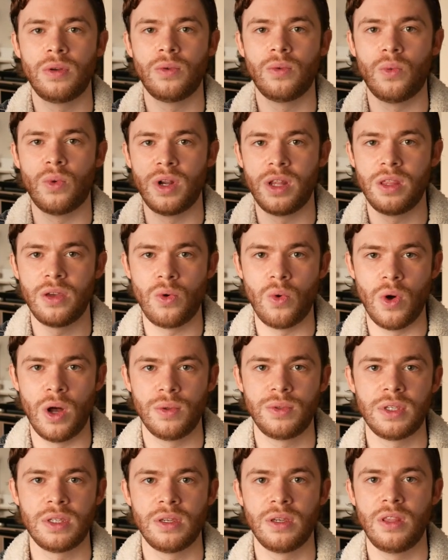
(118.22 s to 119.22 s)
one of the
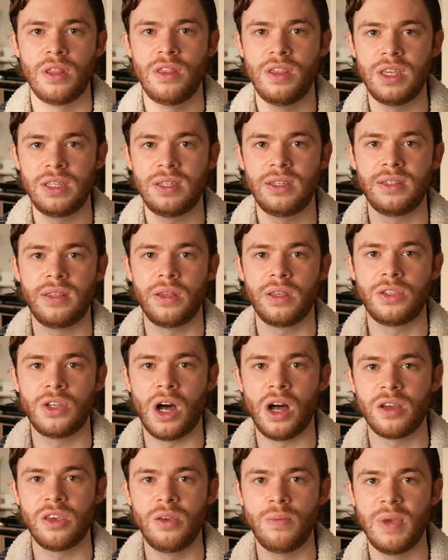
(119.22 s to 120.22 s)
quotes. This is the
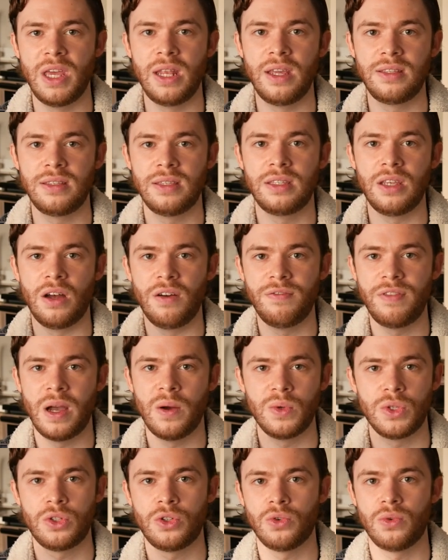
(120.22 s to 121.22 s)
document itself that
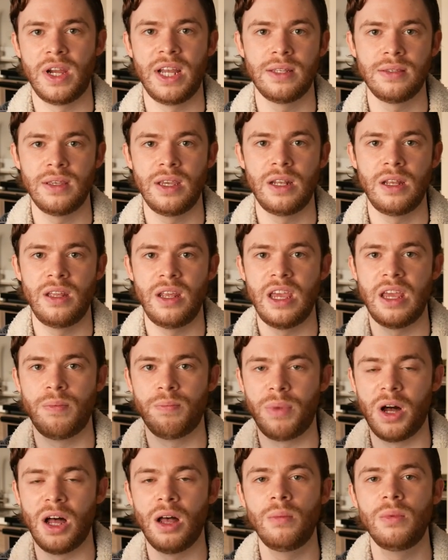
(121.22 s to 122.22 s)
was translated and
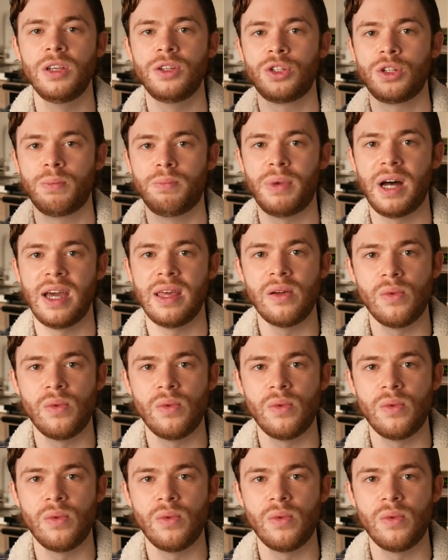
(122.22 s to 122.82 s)
published by